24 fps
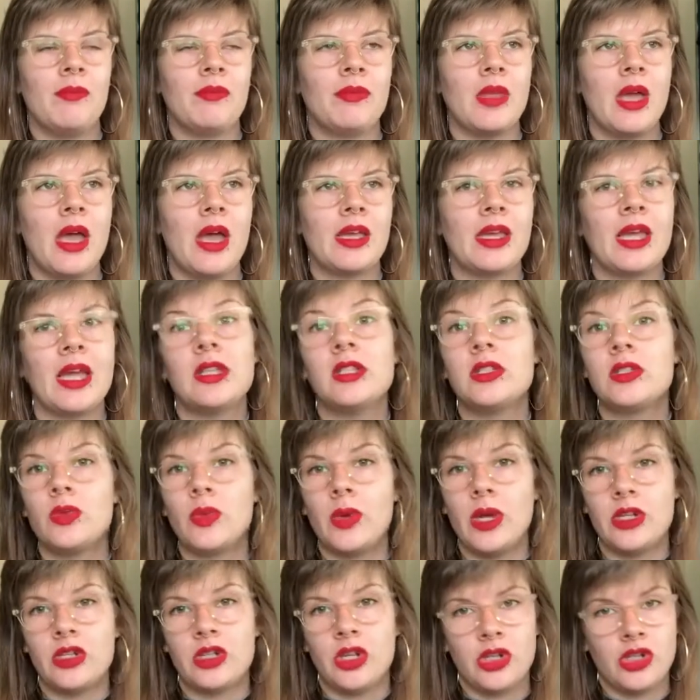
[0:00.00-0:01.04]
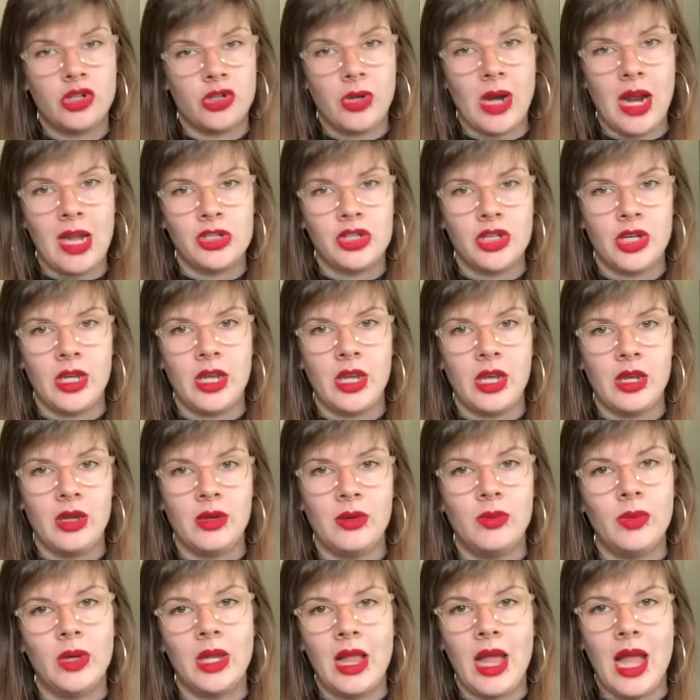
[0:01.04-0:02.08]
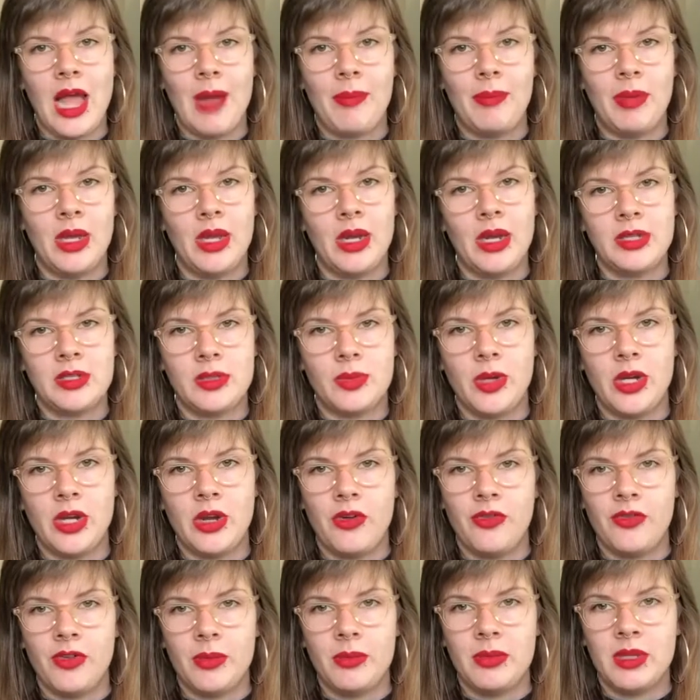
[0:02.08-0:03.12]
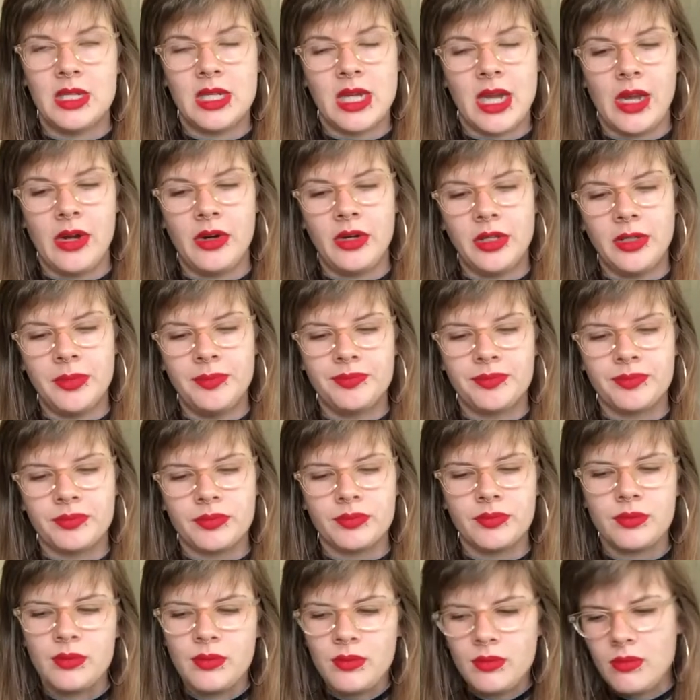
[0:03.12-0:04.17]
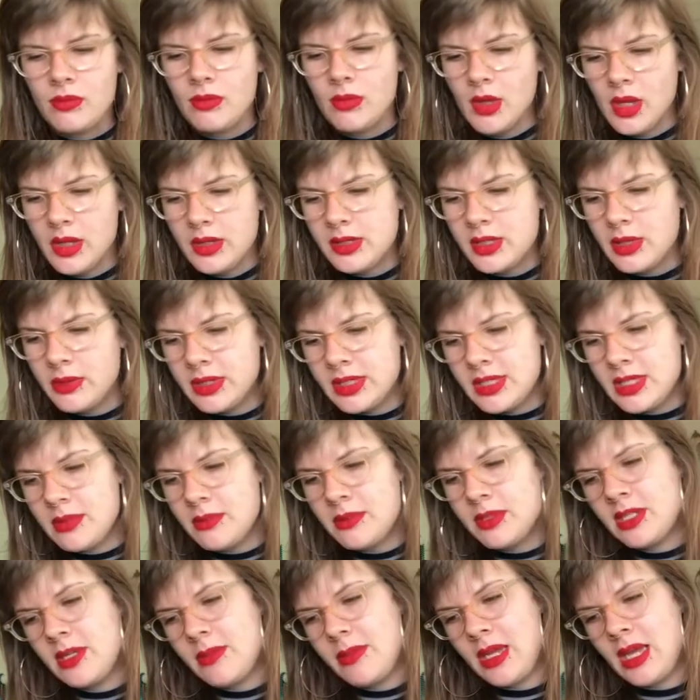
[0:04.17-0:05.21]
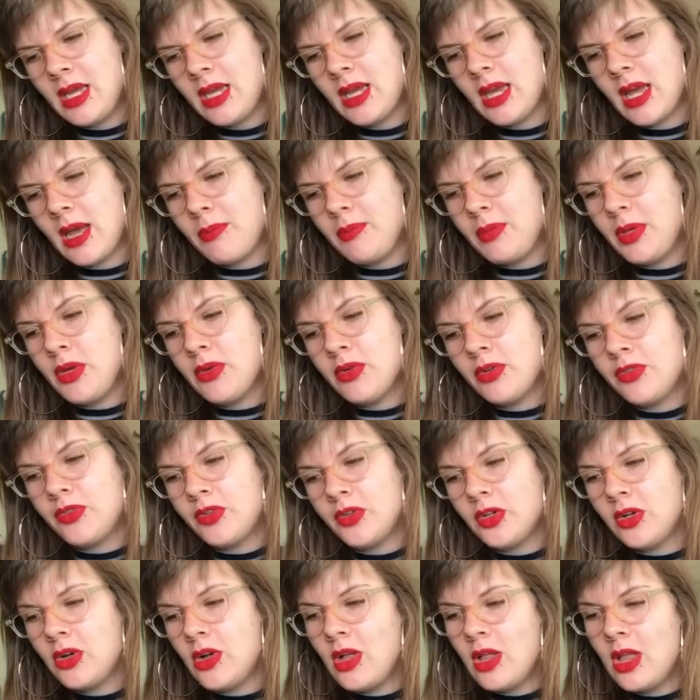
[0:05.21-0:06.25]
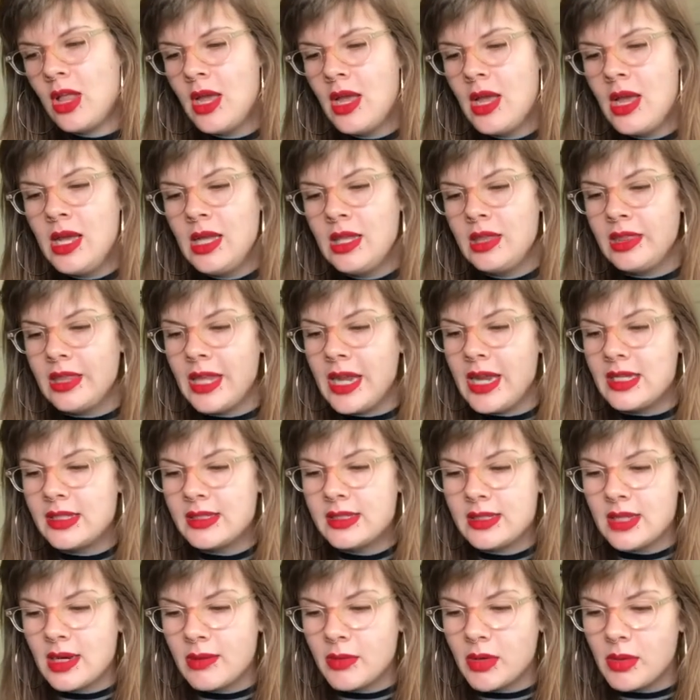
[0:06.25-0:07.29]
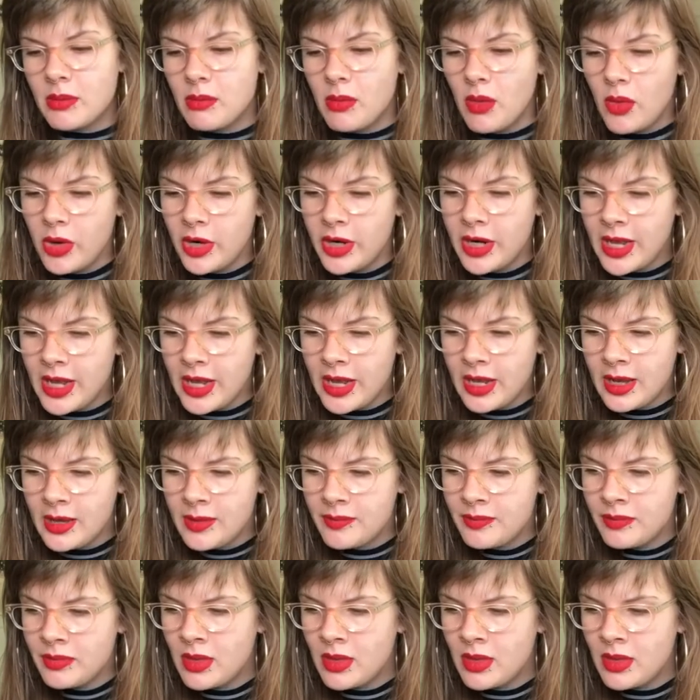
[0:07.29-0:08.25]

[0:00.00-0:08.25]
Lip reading: against which a tragedy will happen, as we know from the title. So it seems to be a beautiful late summer morning.